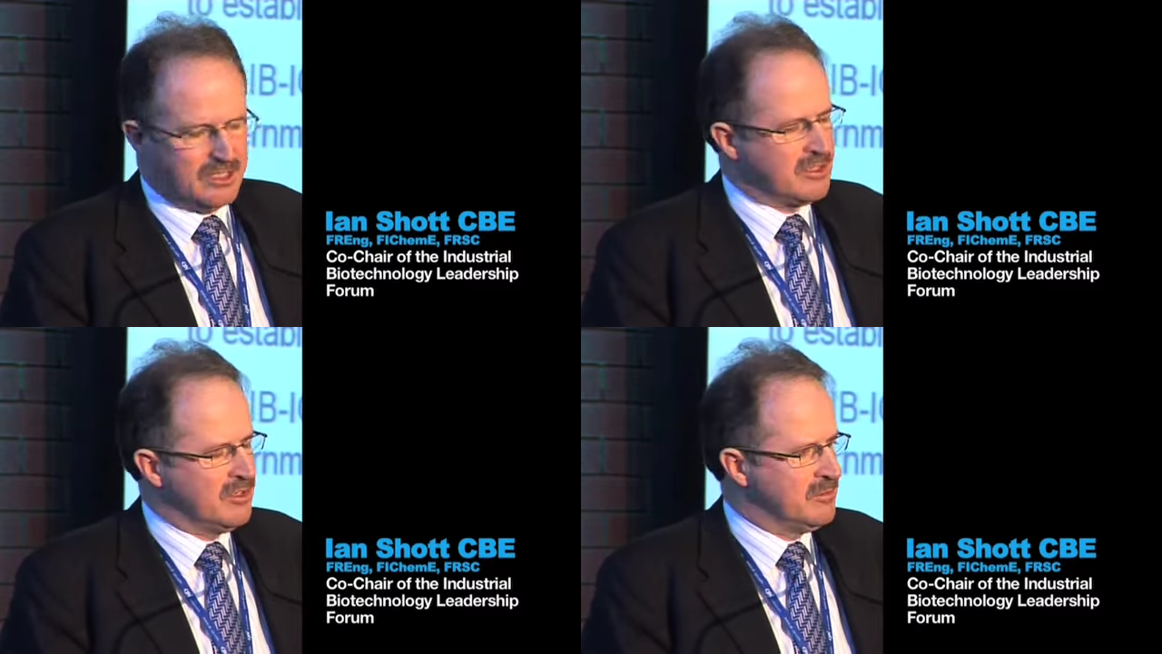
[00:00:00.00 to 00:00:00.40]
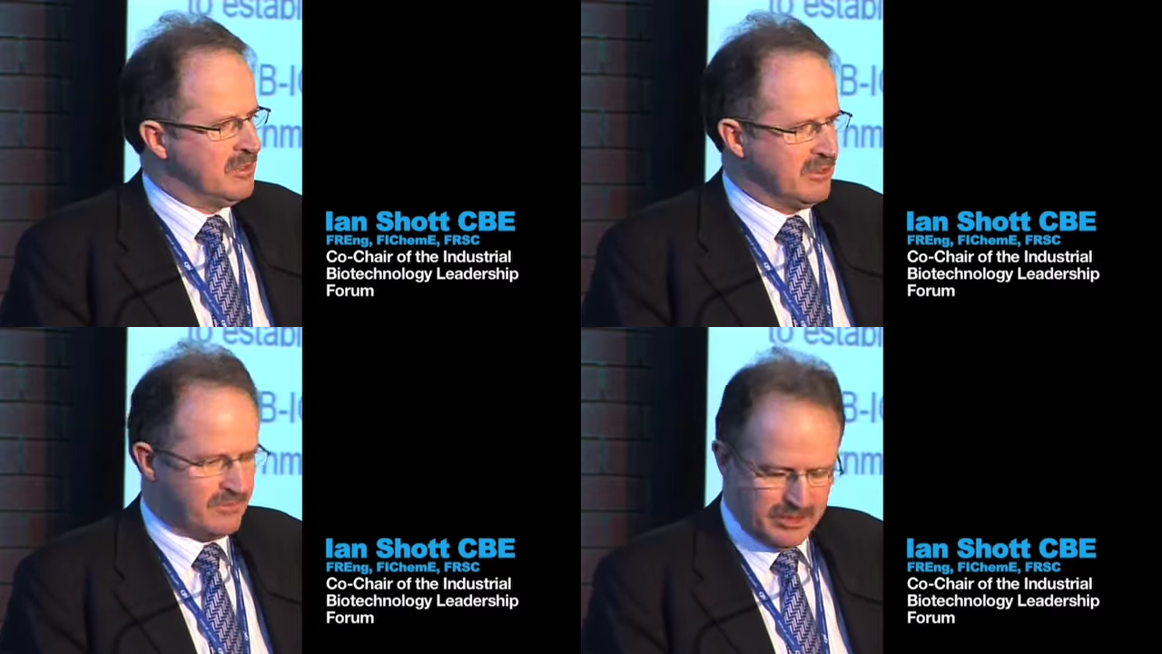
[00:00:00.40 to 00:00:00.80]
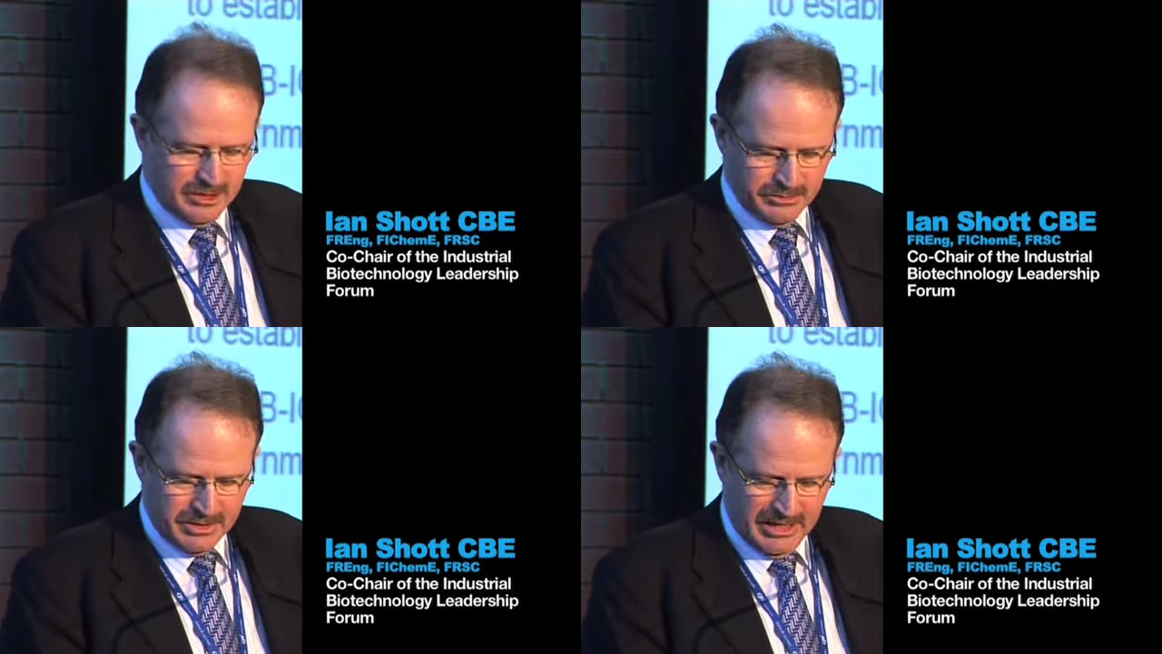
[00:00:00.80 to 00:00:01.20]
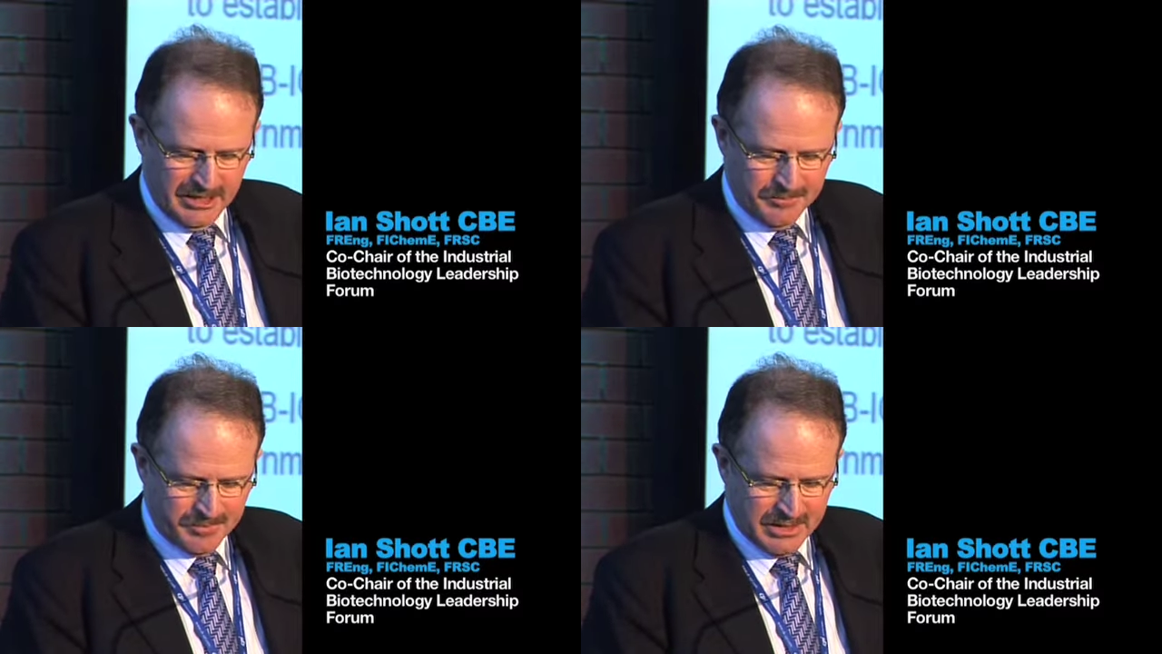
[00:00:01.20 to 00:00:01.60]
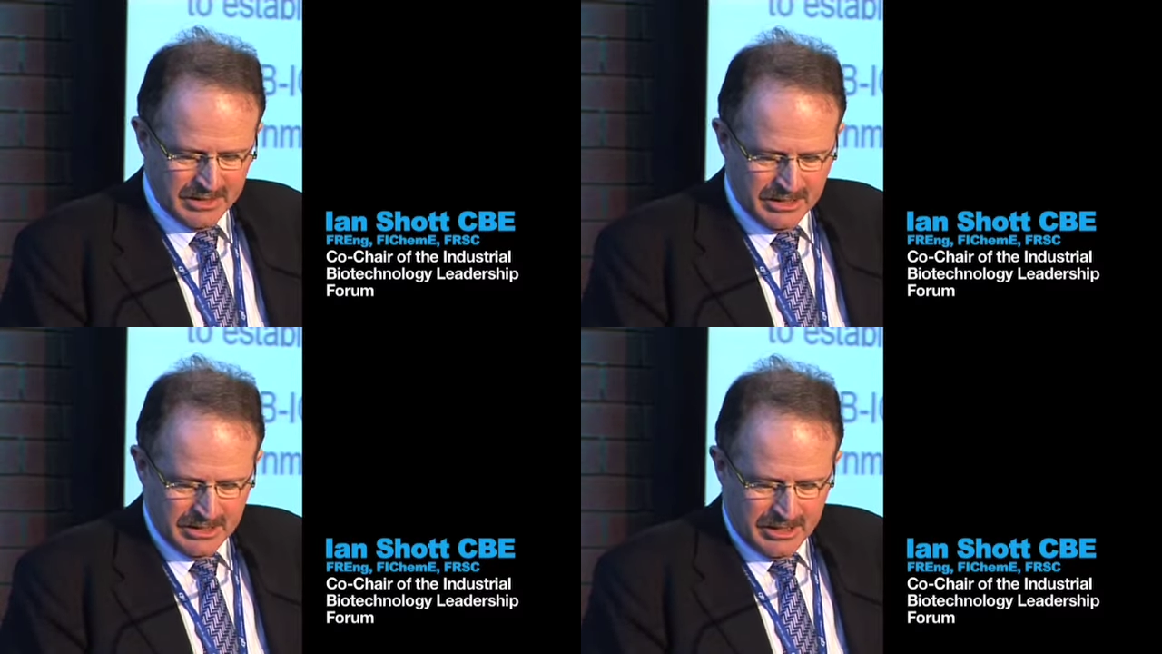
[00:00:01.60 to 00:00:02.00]
economy of the UK.
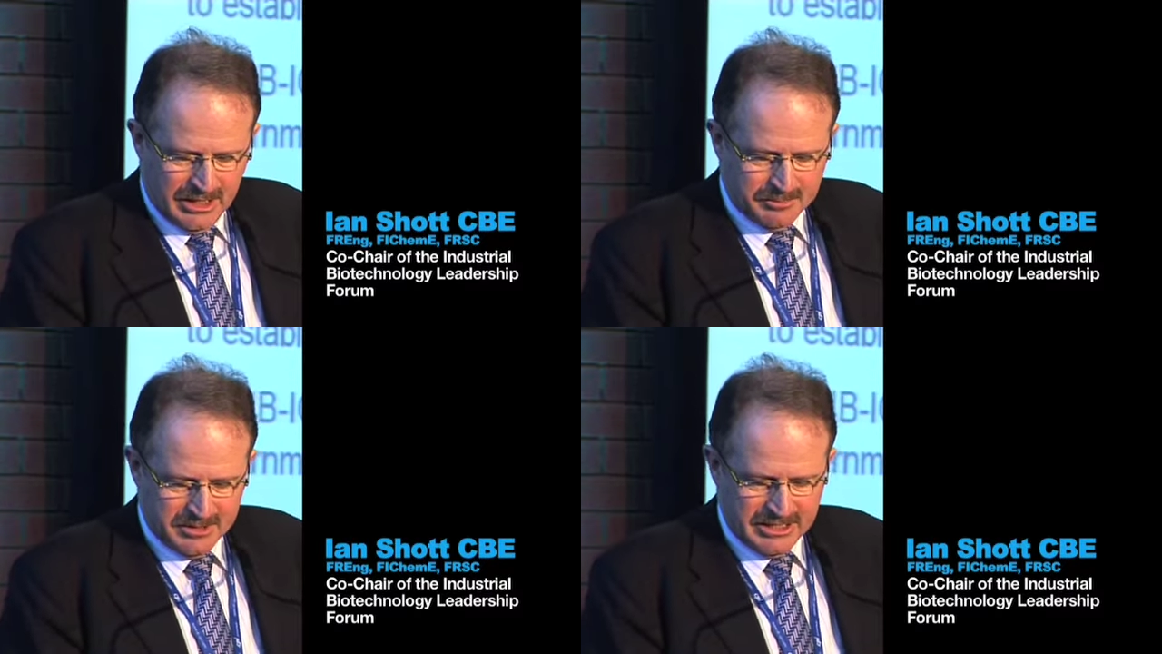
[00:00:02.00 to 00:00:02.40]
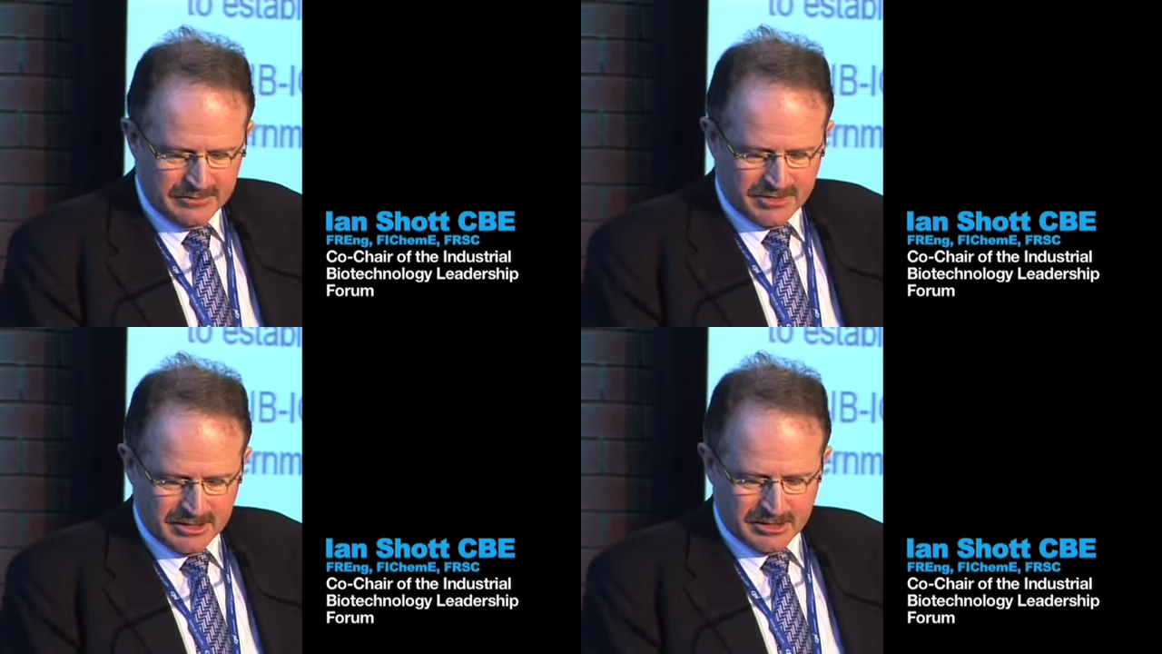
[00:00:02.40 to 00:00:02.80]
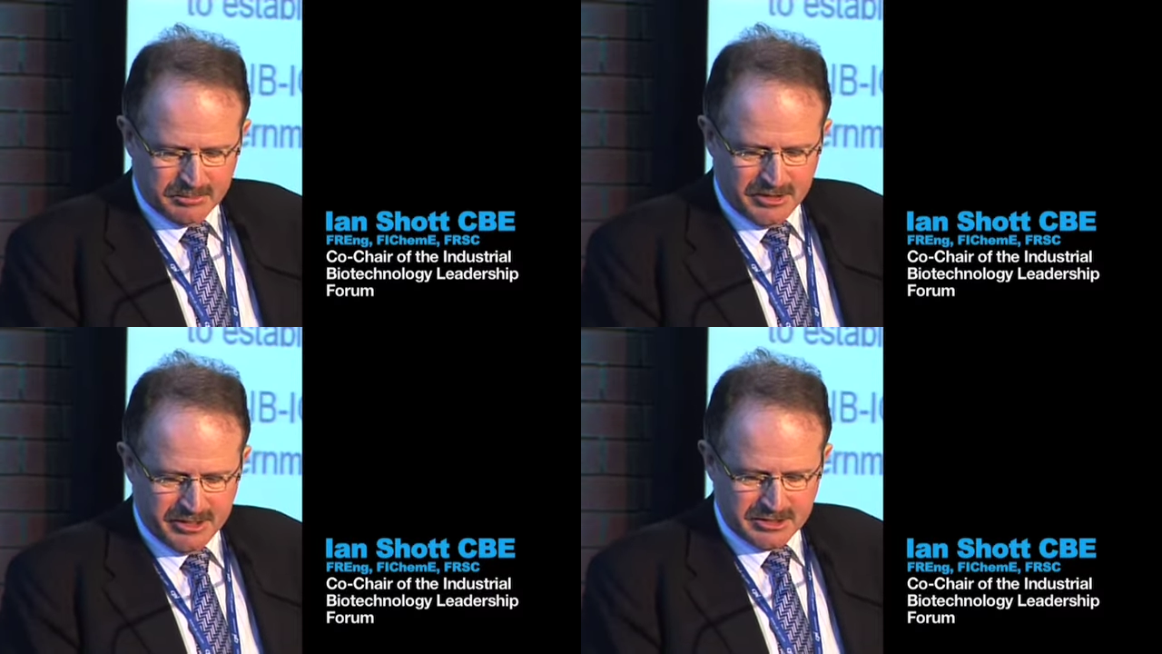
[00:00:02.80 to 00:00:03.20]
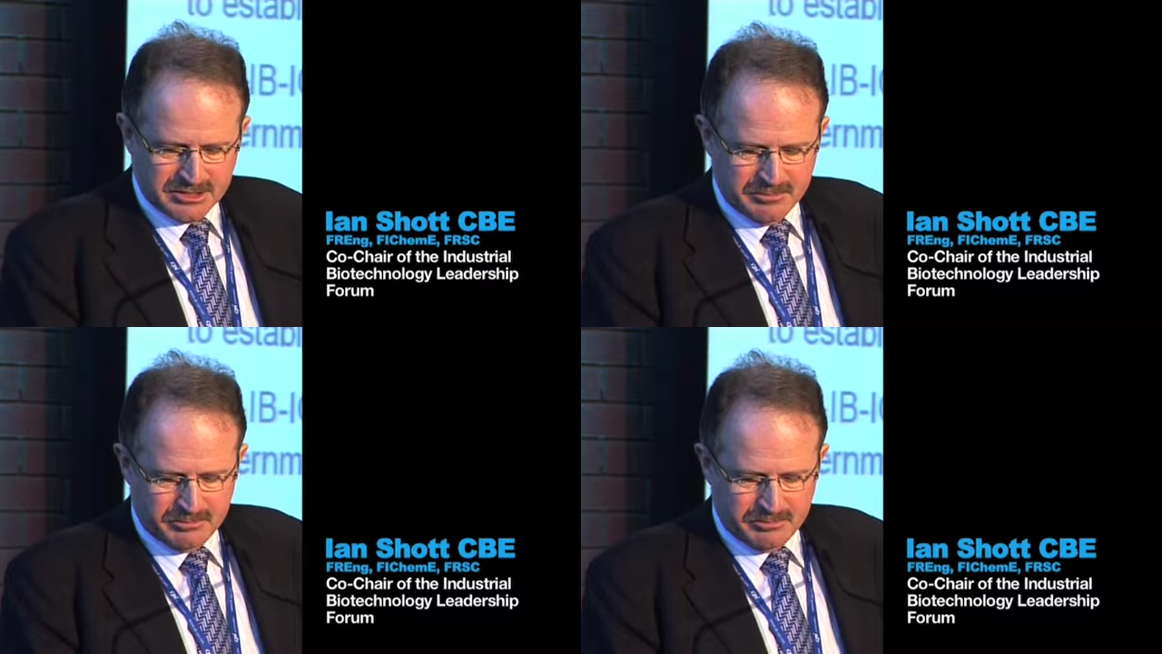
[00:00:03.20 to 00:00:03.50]
I believe that the products and